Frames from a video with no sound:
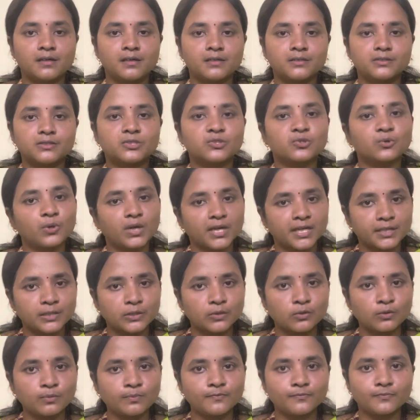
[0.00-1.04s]
So I
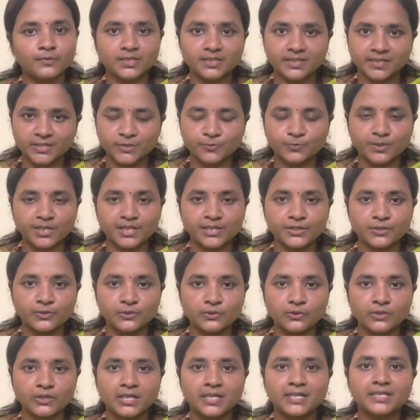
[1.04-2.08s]
hope with this
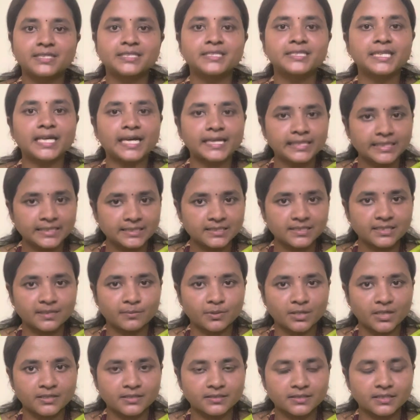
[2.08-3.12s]
video, static
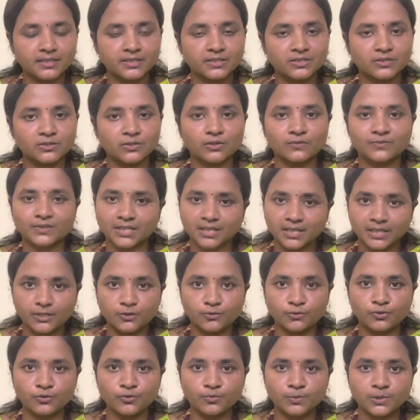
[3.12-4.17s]
stabilization of the
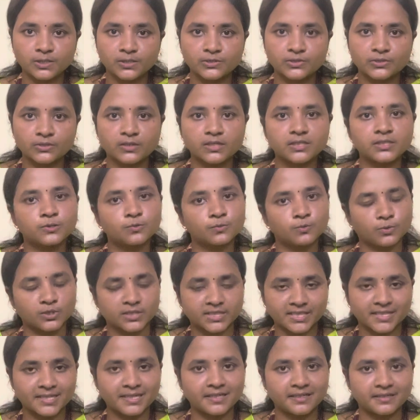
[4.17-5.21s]
glenohumeral joint was
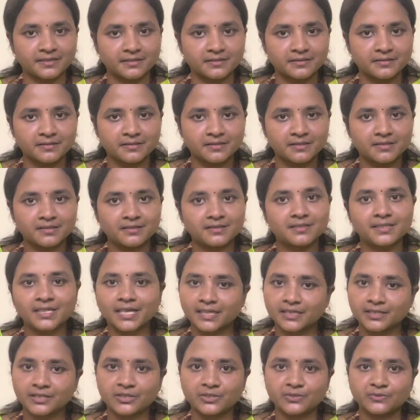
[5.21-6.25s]
clear.
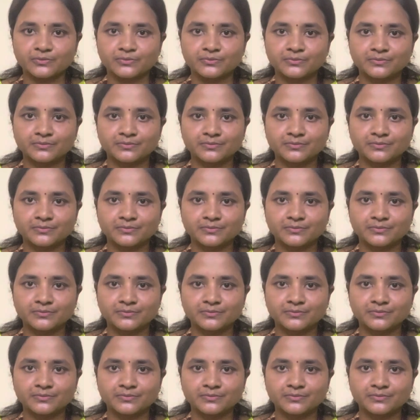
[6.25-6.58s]
Thank you.